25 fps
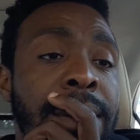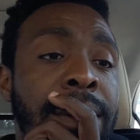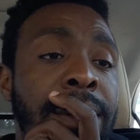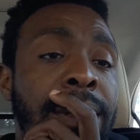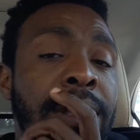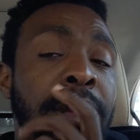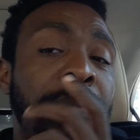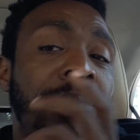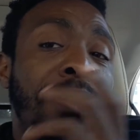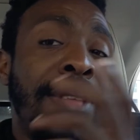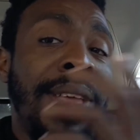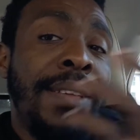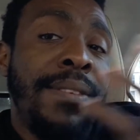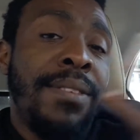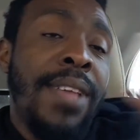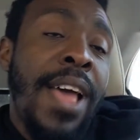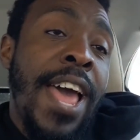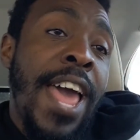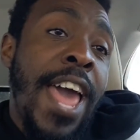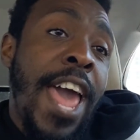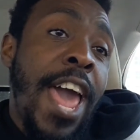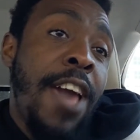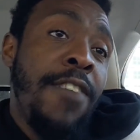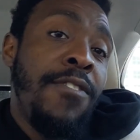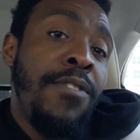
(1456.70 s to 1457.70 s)
some things I
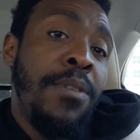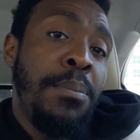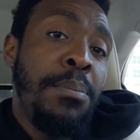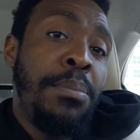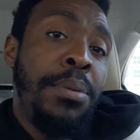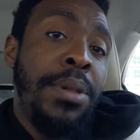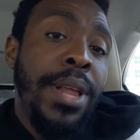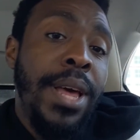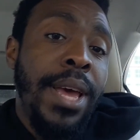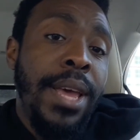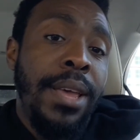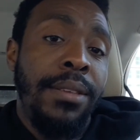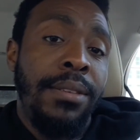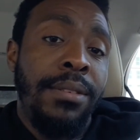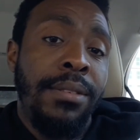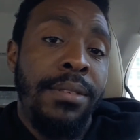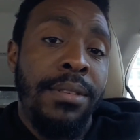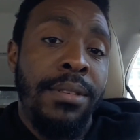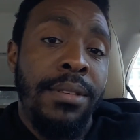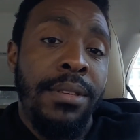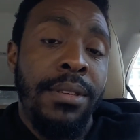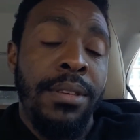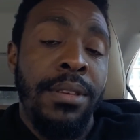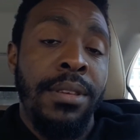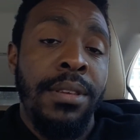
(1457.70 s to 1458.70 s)
have in
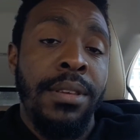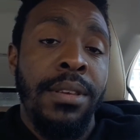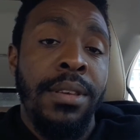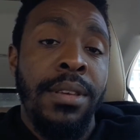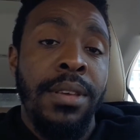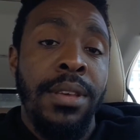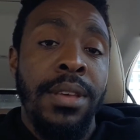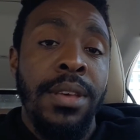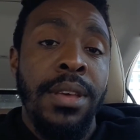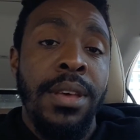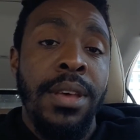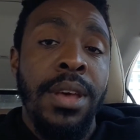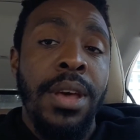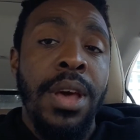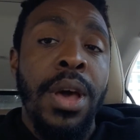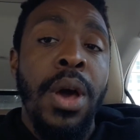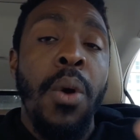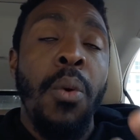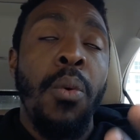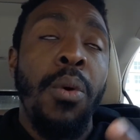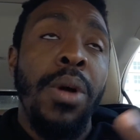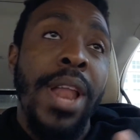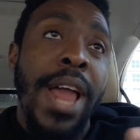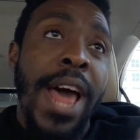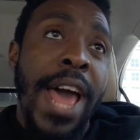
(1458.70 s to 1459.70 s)
place?
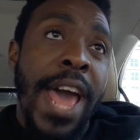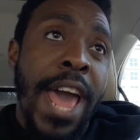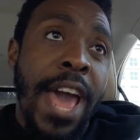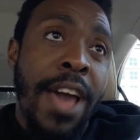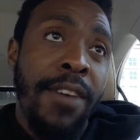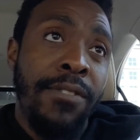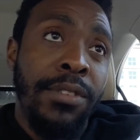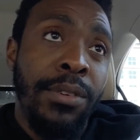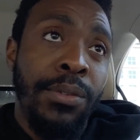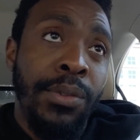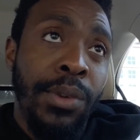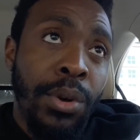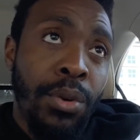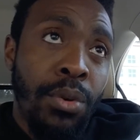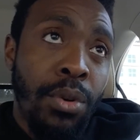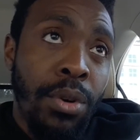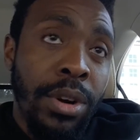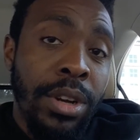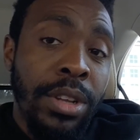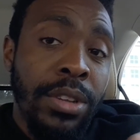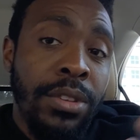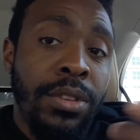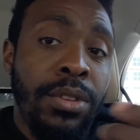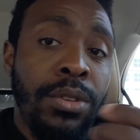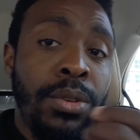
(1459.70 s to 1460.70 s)
Well, I have the
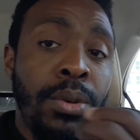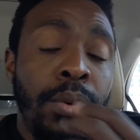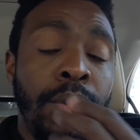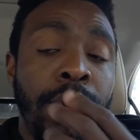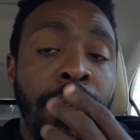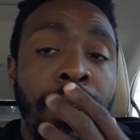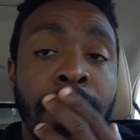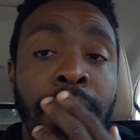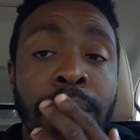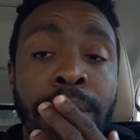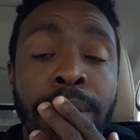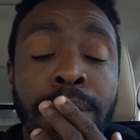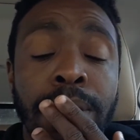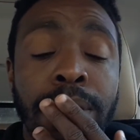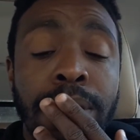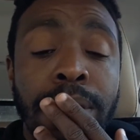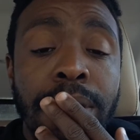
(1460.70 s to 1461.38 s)
recording studio.